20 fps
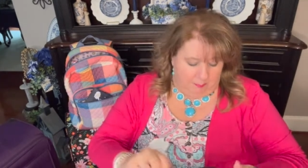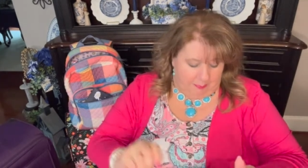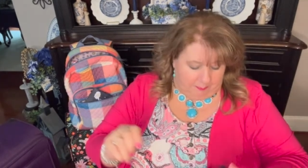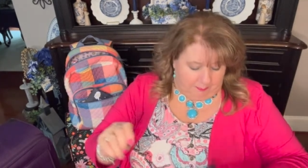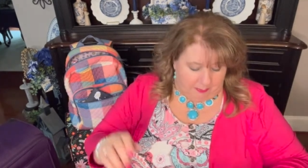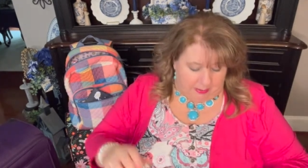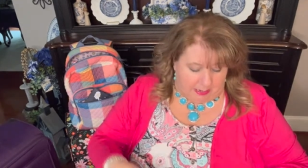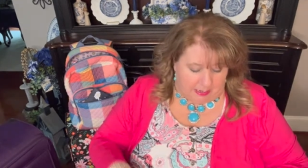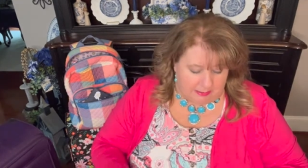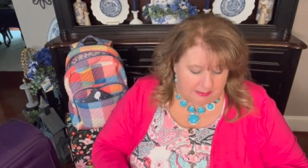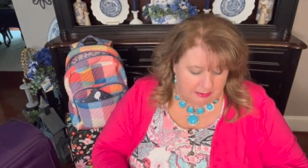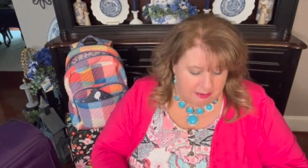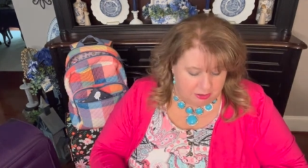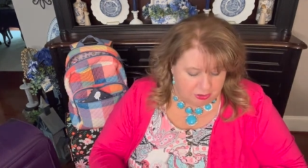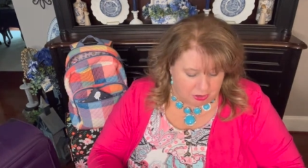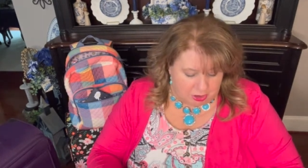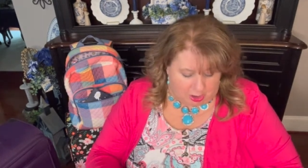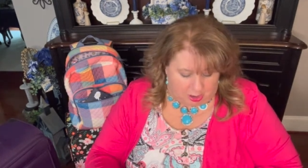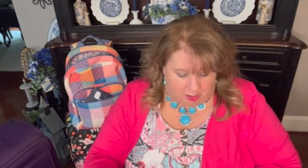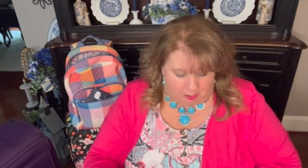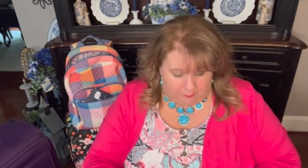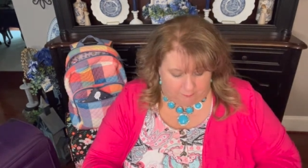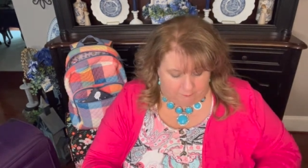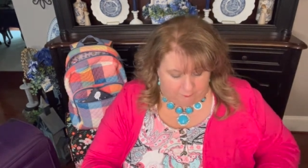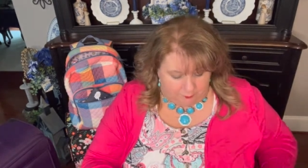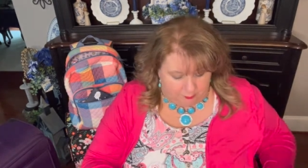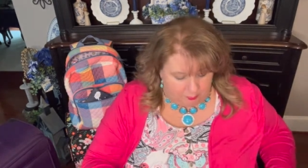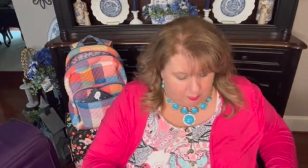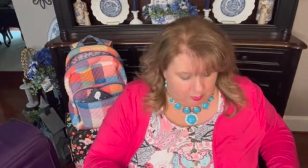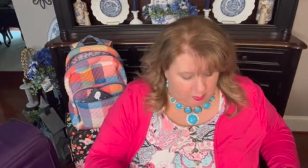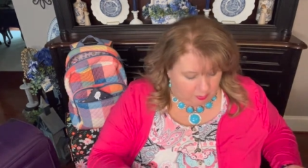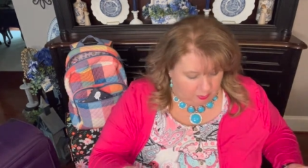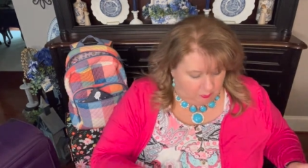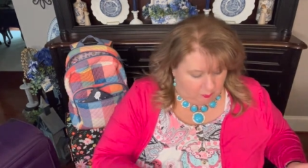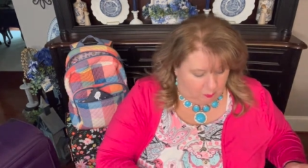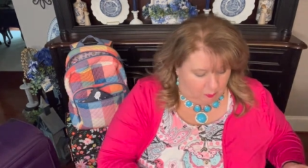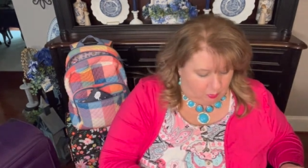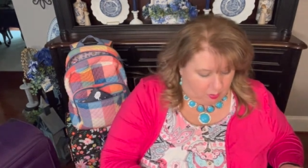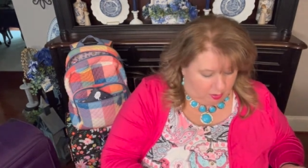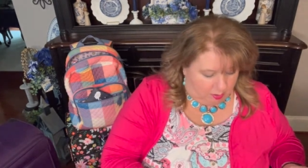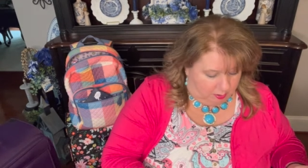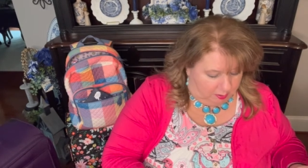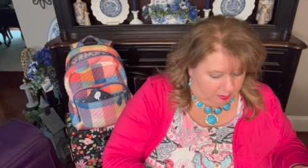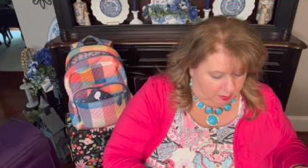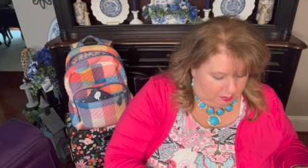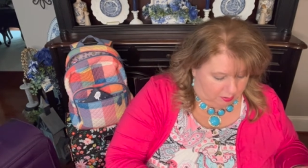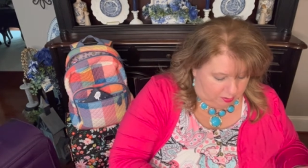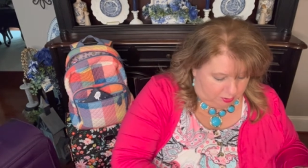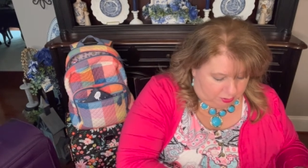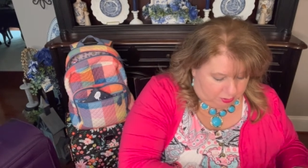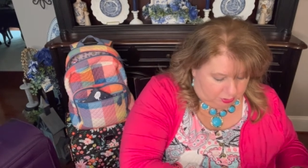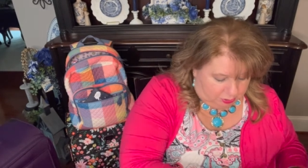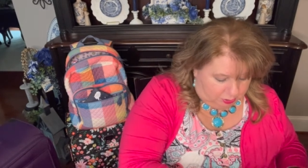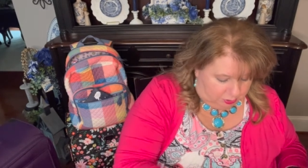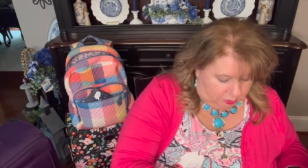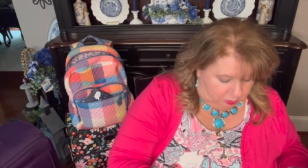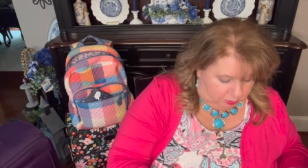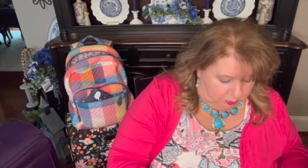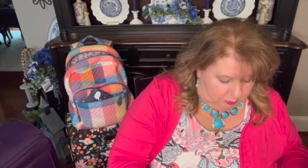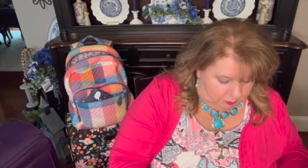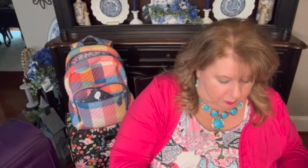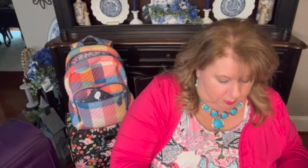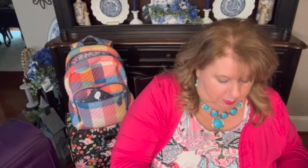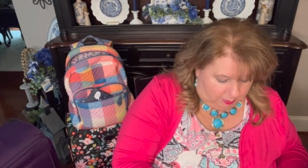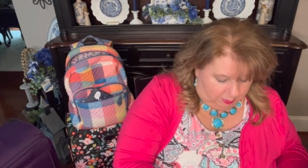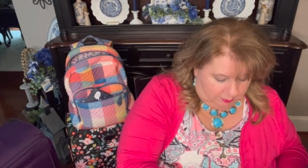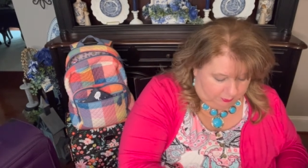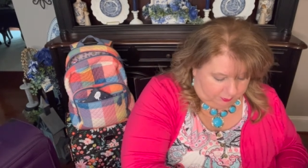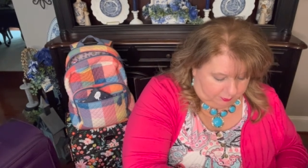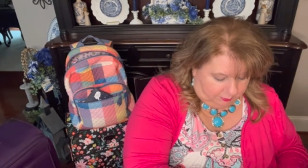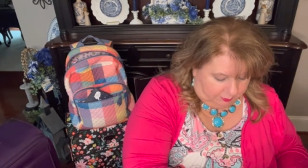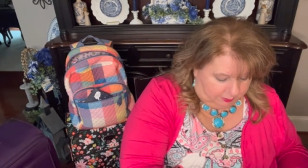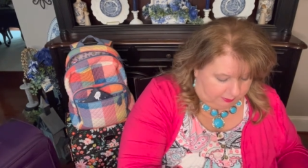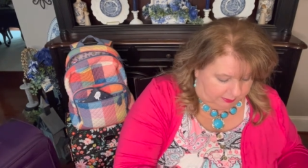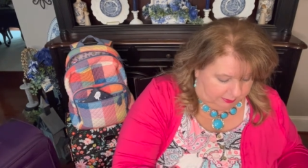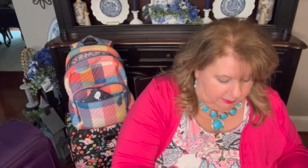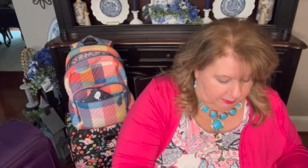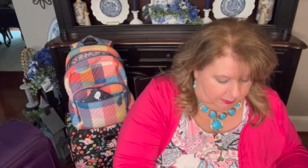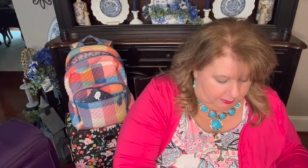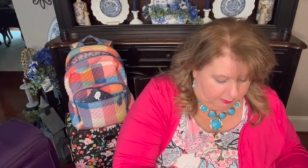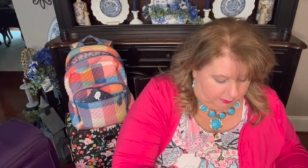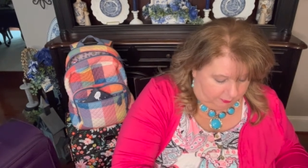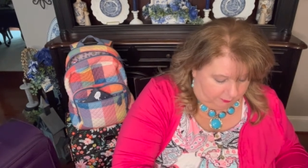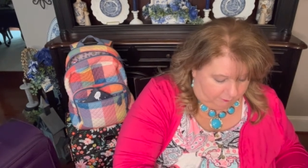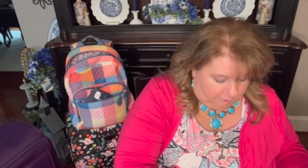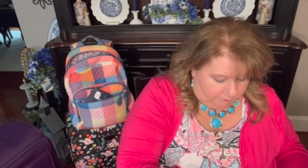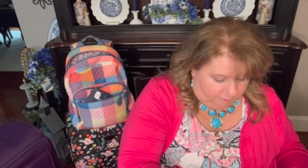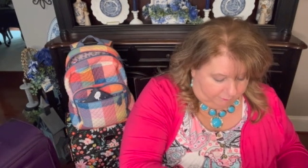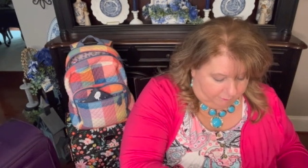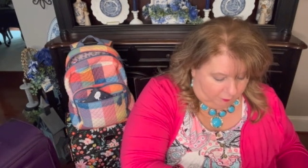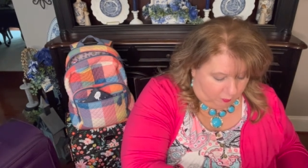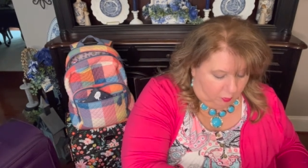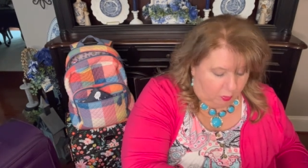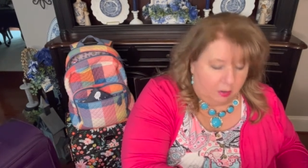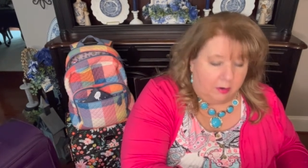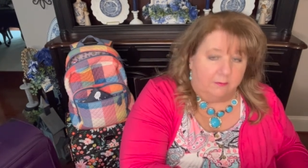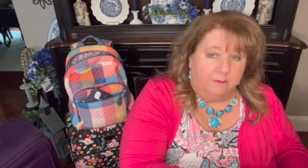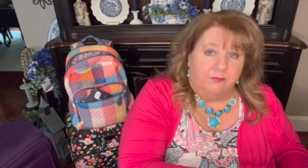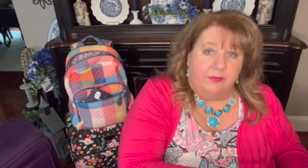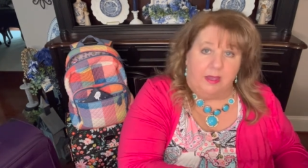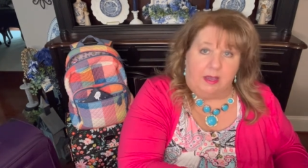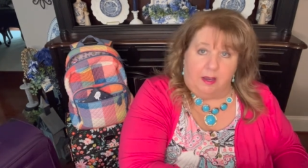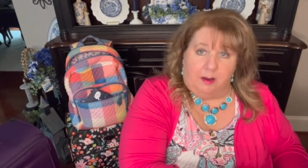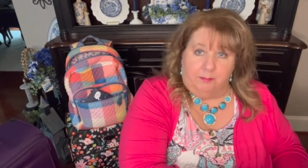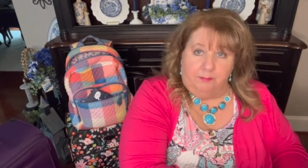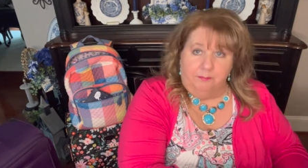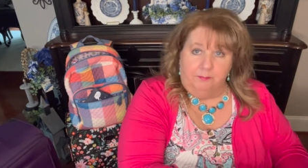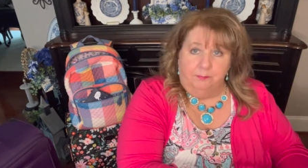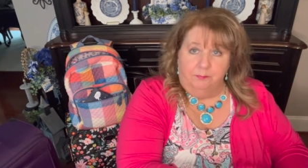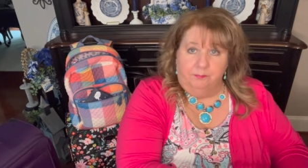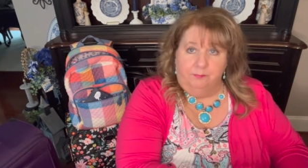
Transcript: a package of one, two, three, four of them